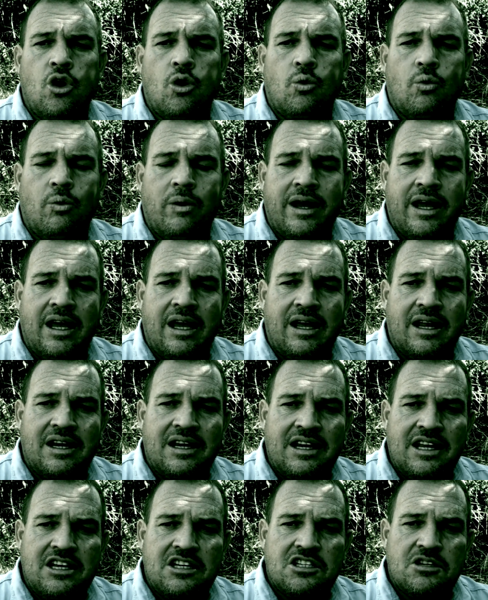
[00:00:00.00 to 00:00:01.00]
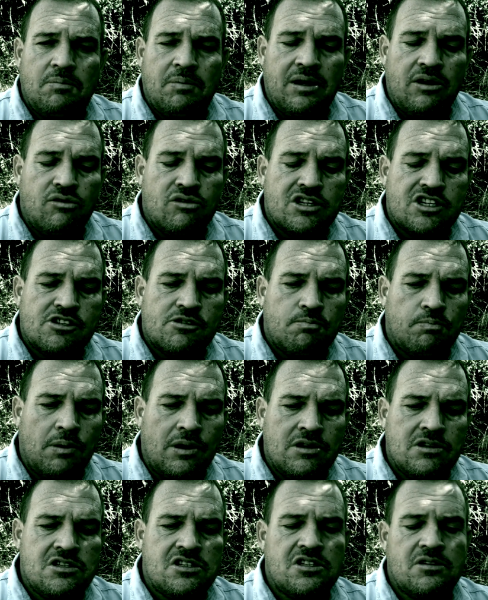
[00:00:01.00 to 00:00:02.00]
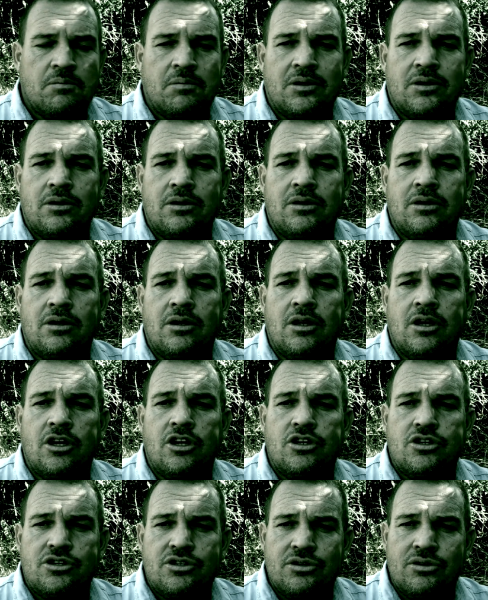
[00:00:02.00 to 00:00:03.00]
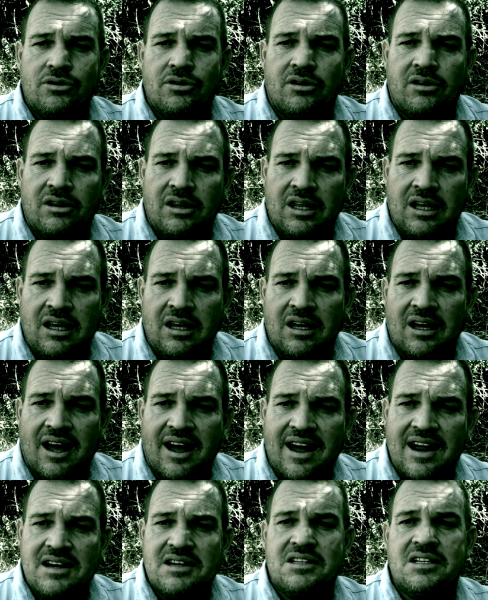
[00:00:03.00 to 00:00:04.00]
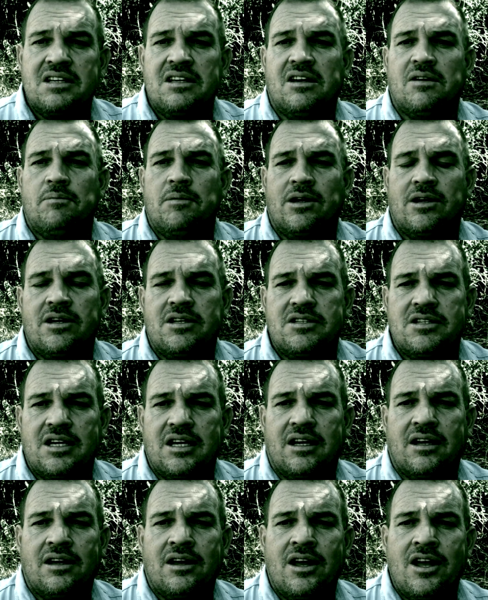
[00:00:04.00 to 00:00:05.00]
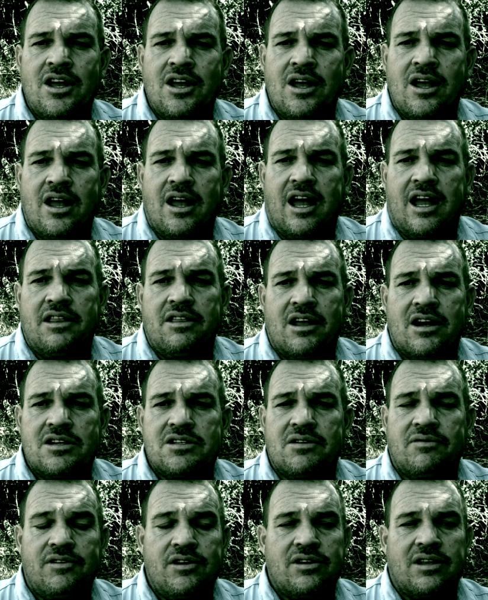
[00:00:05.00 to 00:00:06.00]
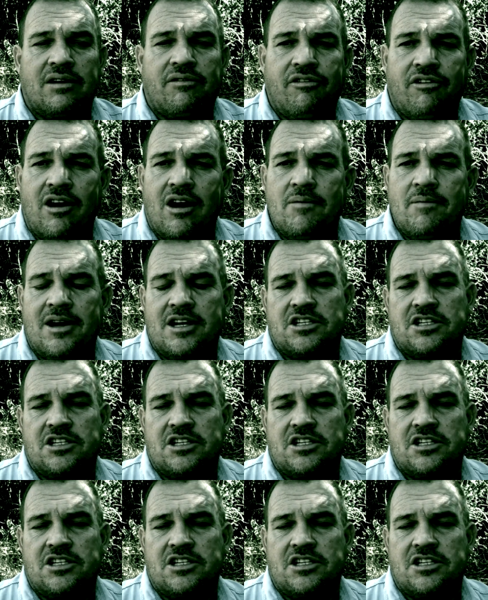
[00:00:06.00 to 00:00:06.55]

We need to be responsible to the hunting community. And those of you that follow my